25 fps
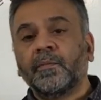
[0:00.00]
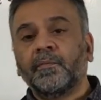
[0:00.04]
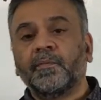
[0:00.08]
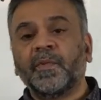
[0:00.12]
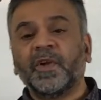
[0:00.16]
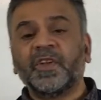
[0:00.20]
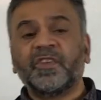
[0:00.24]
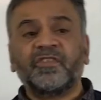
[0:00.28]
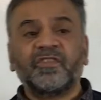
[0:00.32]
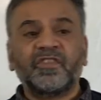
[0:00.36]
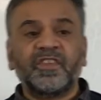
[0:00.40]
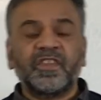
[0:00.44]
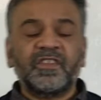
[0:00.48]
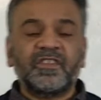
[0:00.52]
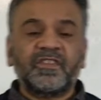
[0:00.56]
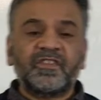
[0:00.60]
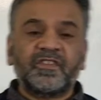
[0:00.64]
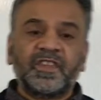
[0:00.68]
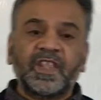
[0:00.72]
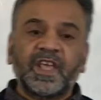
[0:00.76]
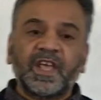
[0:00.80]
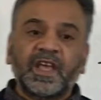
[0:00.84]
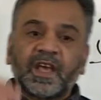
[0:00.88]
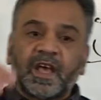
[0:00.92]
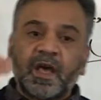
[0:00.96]
but since
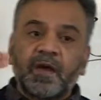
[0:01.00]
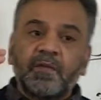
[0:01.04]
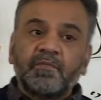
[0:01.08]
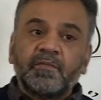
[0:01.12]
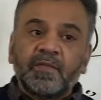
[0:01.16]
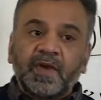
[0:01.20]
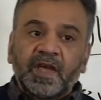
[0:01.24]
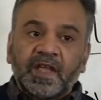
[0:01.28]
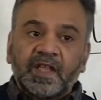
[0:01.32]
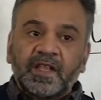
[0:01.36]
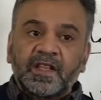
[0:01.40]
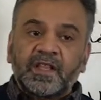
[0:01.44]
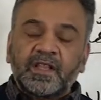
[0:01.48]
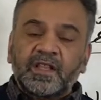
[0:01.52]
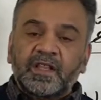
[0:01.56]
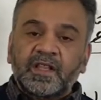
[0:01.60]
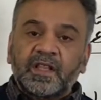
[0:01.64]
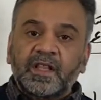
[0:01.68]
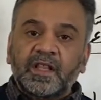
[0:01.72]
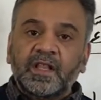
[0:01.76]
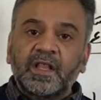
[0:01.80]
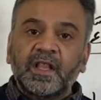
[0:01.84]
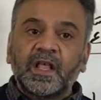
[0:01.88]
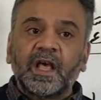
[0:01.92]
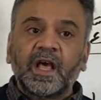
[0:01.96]
they come in
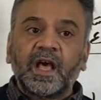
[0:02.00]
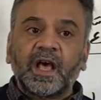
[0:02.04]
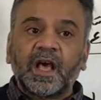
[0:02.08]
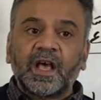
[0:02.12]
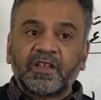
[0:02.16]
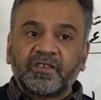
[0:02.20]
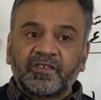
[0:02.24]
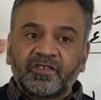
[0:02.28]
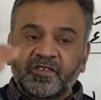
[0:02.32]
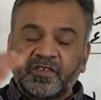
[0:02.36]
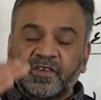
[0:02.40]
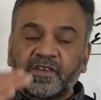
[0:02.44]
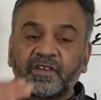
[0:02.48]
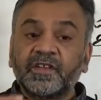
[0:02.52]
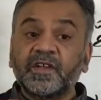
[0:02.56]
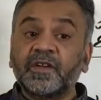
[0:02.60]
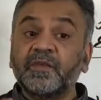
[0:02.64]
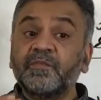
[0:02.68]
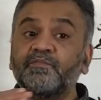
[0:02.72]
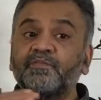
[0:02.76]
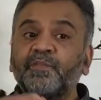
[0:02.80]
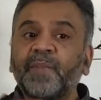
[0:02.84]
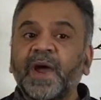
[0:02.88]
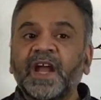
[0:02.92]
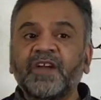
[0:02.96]
a
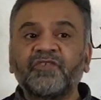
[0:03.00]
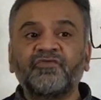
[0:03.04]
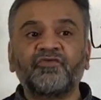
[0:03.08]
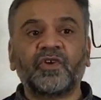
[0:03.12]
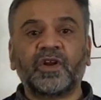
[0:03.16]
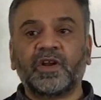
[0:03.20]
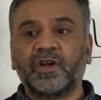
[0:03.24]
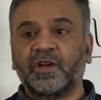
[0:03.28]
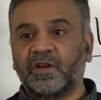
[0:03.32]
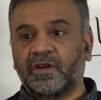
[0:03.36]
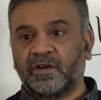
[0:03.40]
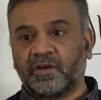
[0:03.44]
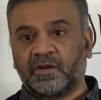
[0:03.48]
certain pattern,